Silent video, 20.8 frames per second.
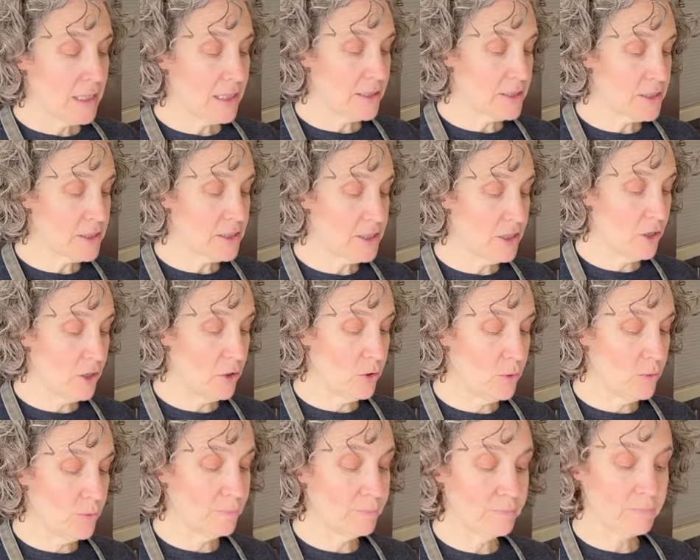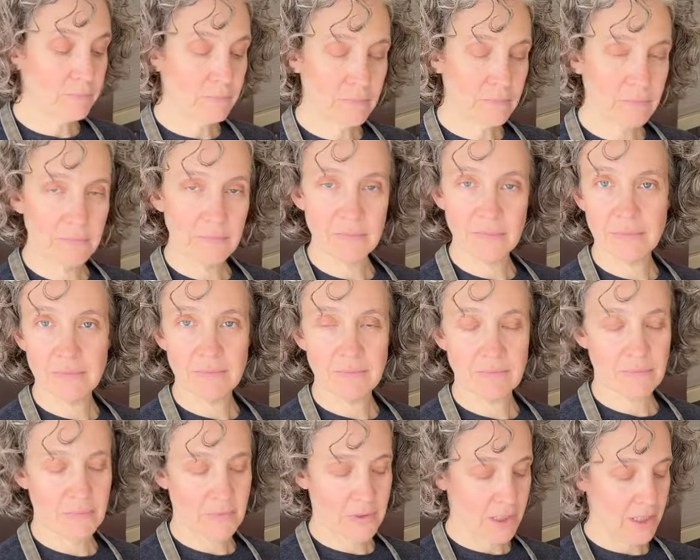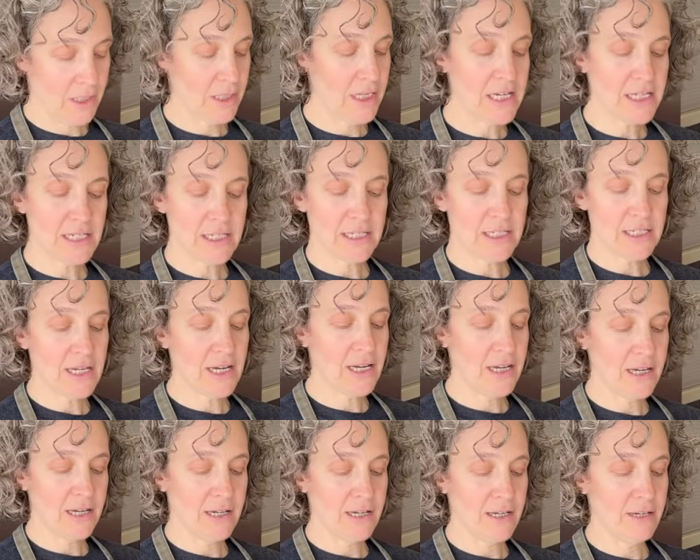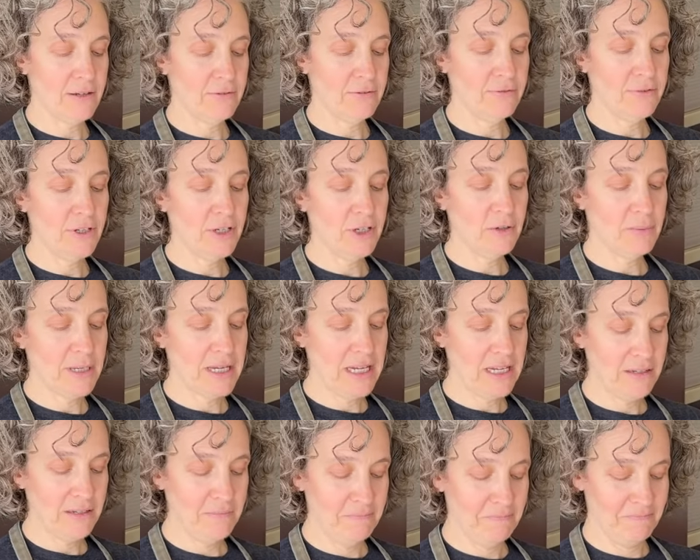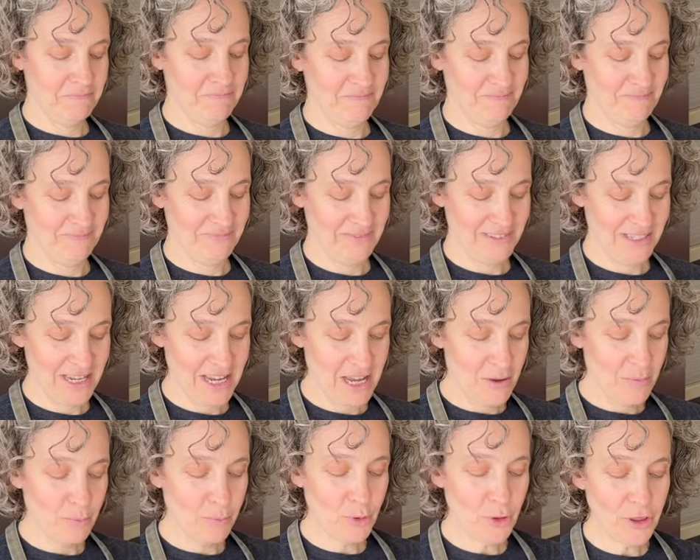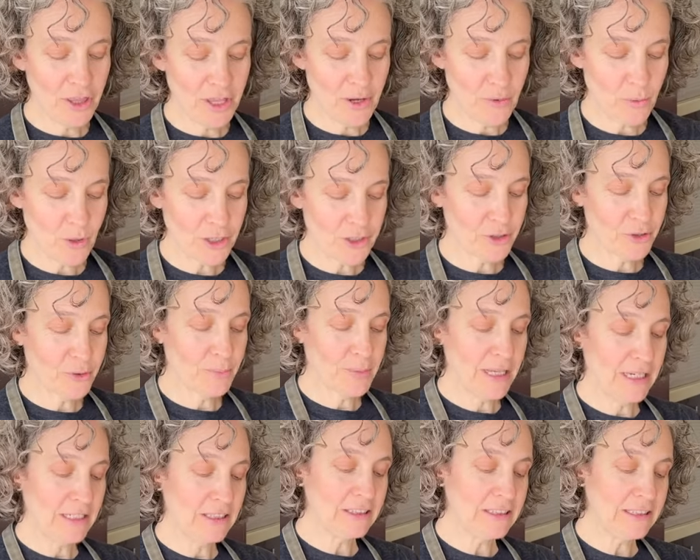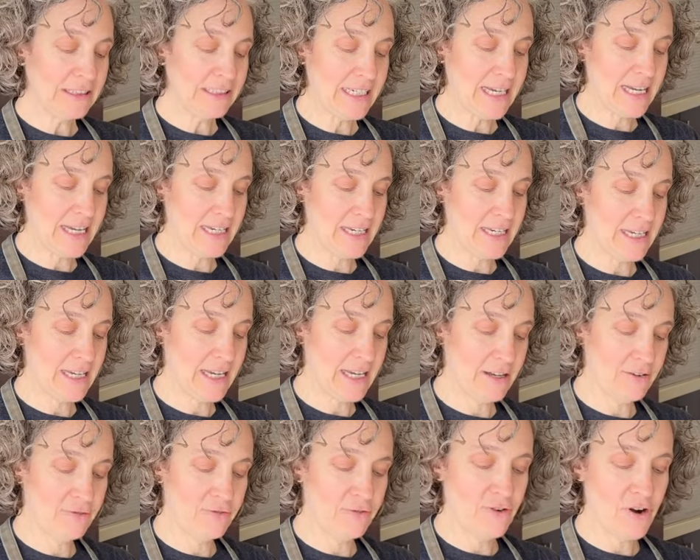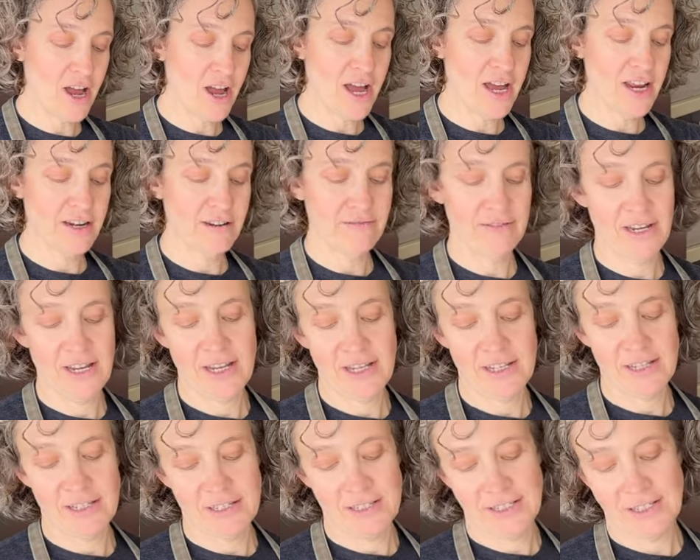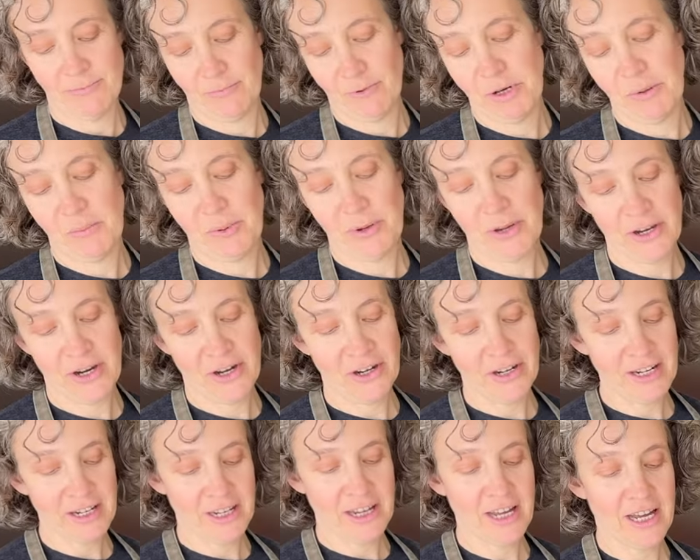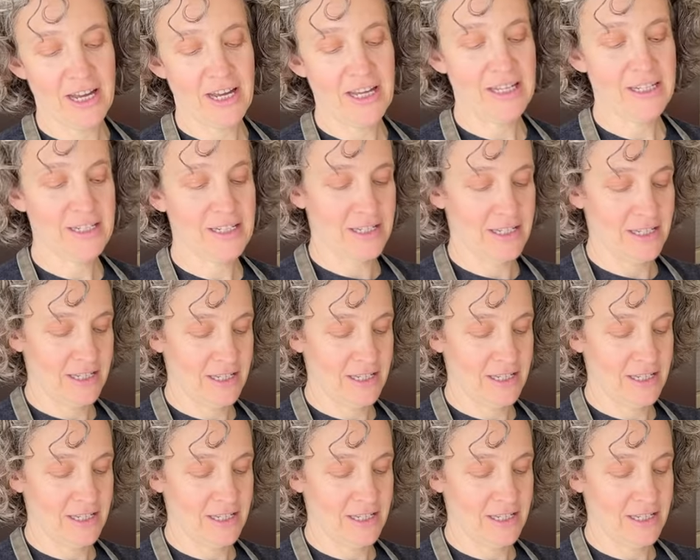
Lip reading: So, just follow me. Put the watermelon that Fran prepared and cut.